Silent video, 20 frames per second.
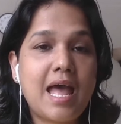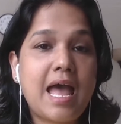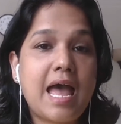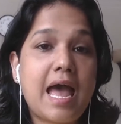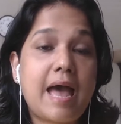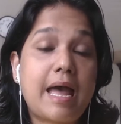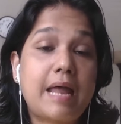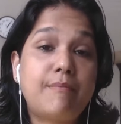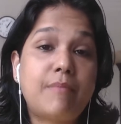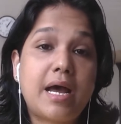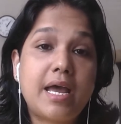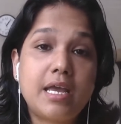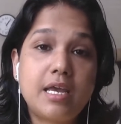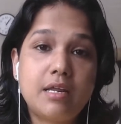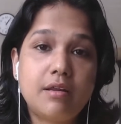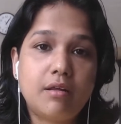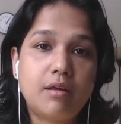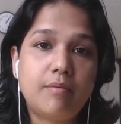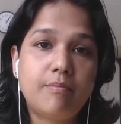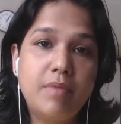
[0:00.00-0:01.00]
And my
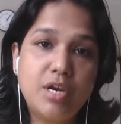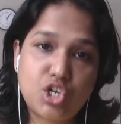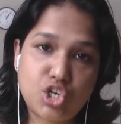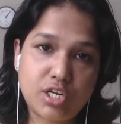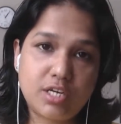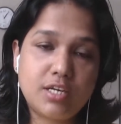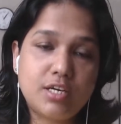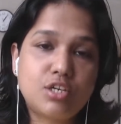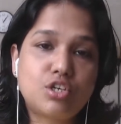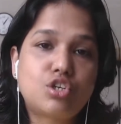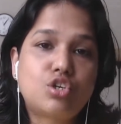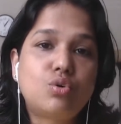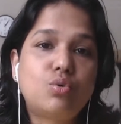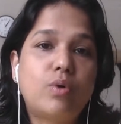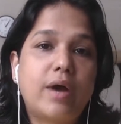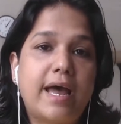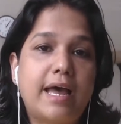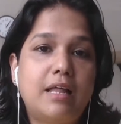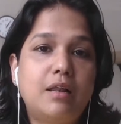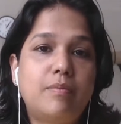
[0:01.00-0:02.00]
mission is to
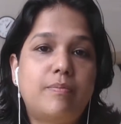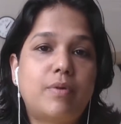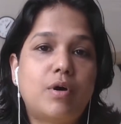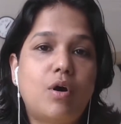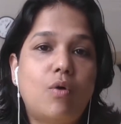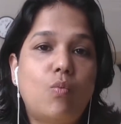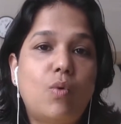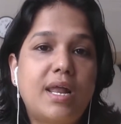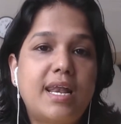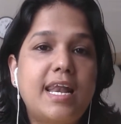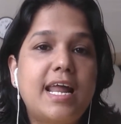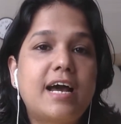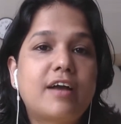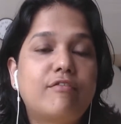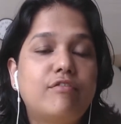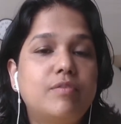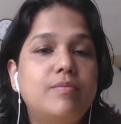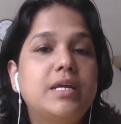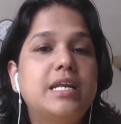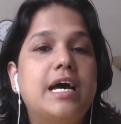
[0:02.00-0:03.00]
help 1 lakh
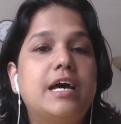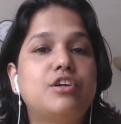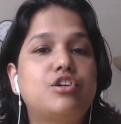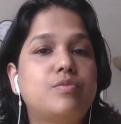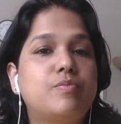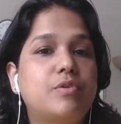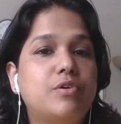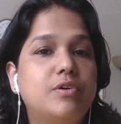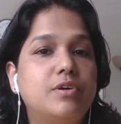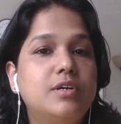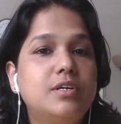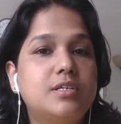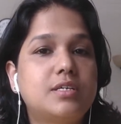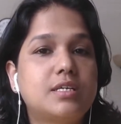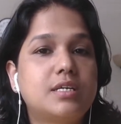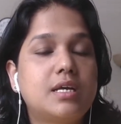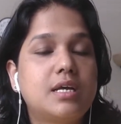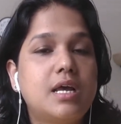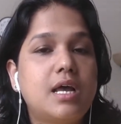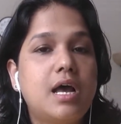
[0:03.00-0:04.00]
women entrepreneurs
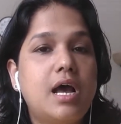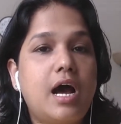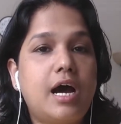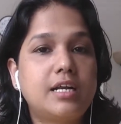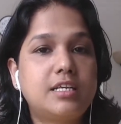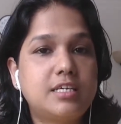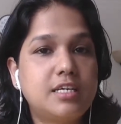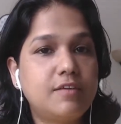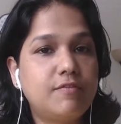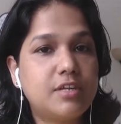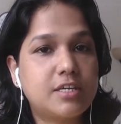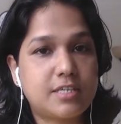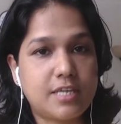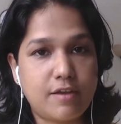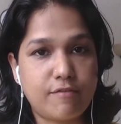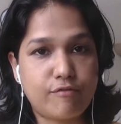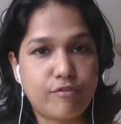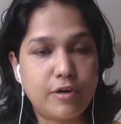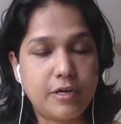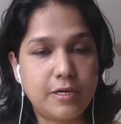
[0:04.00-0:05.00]
achieve the same
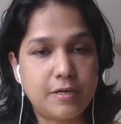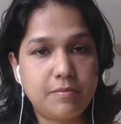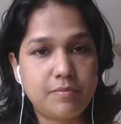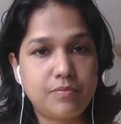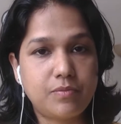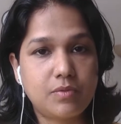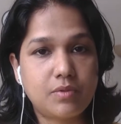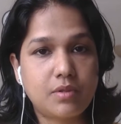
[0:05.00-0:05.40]
freedom,